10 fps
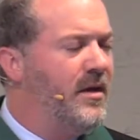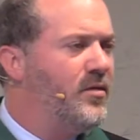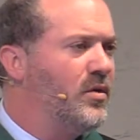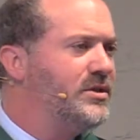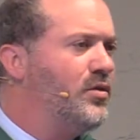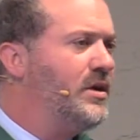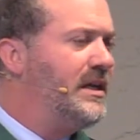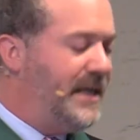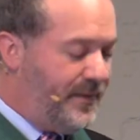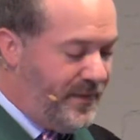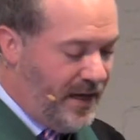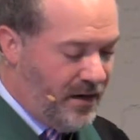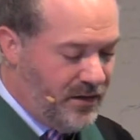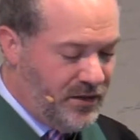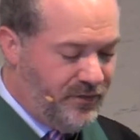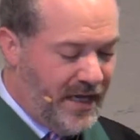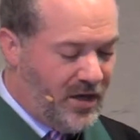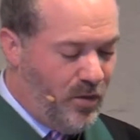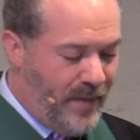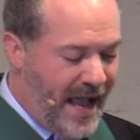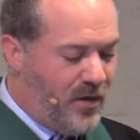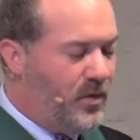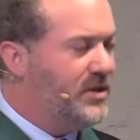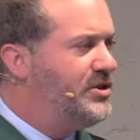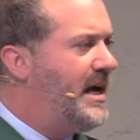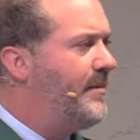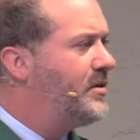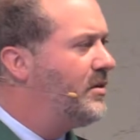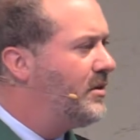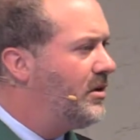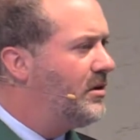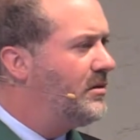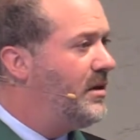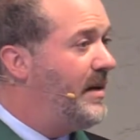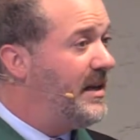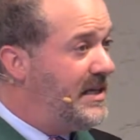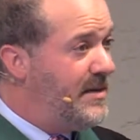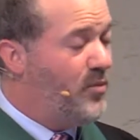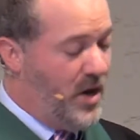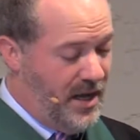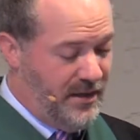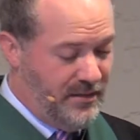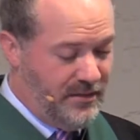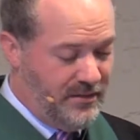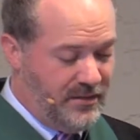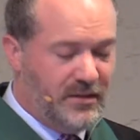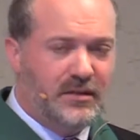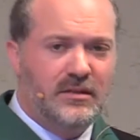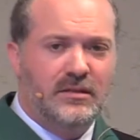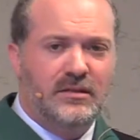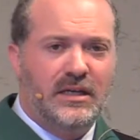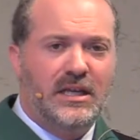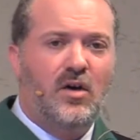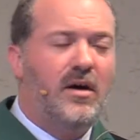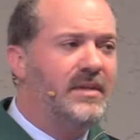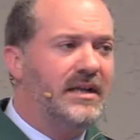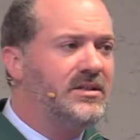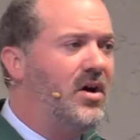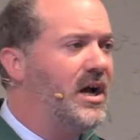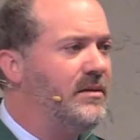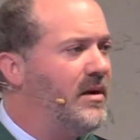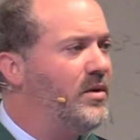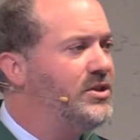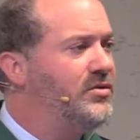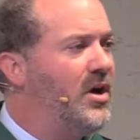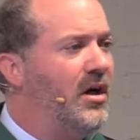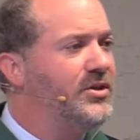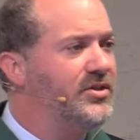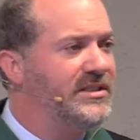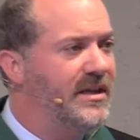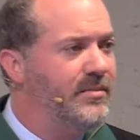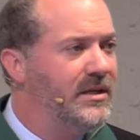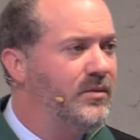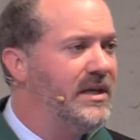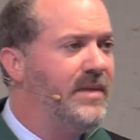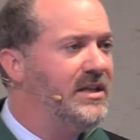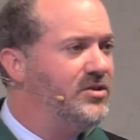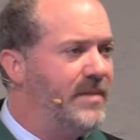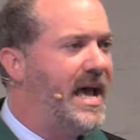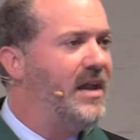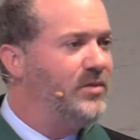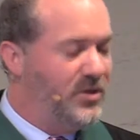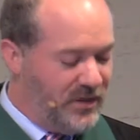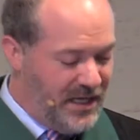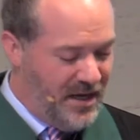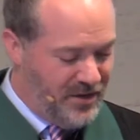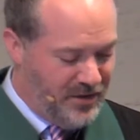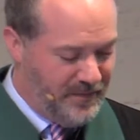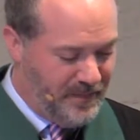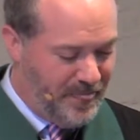Of course, in order to get there, you've got to go back one chapter and learn about Nimrod. And no, I'm not talking about what you called your sibling when he made you mad when you were younger.